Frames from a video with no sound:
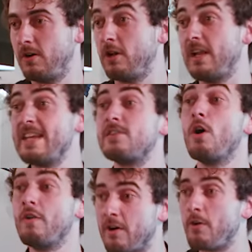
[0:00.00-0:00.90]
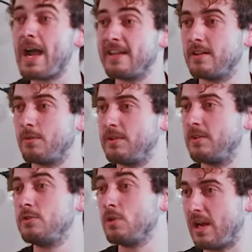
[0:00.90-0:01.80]
unless you override with
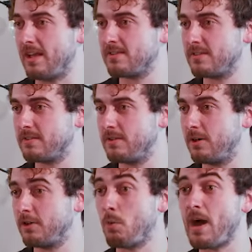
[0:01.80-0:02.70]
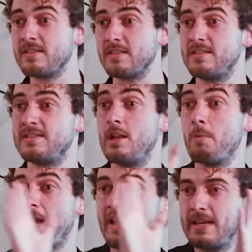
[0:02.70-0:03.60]
a new class. Otherwise, it's still
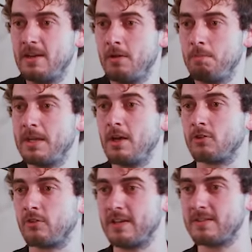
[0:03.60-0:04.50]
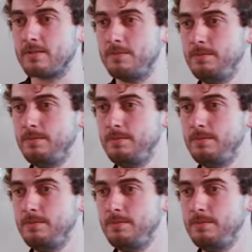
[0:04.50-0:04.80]
applying on bigger screens.